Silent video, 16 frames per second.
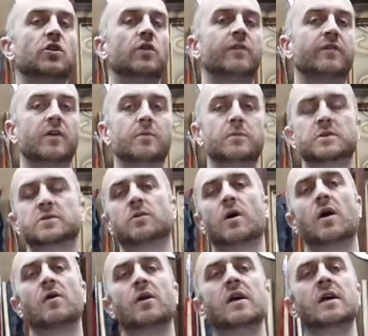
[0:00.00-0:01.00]
of them as
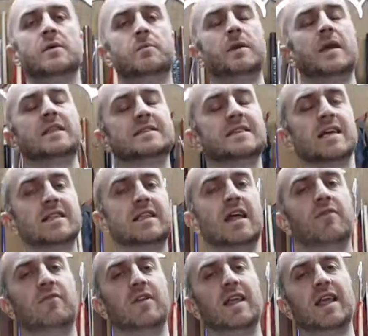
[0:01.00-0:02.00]
well means that
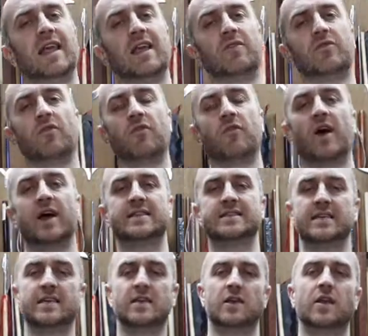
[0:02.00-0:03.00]
definitely is for
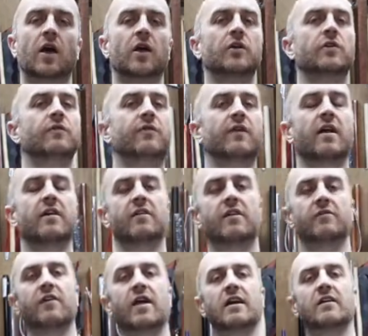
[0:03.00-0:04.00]
fighting. You know, you
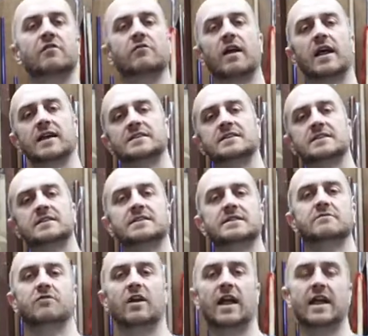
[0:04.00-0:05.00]
very
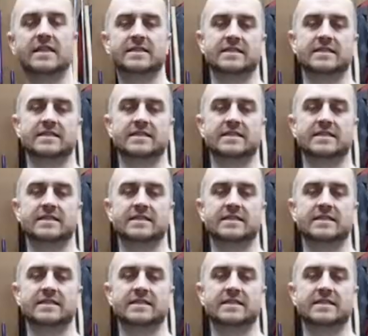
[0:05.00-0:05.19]
rarely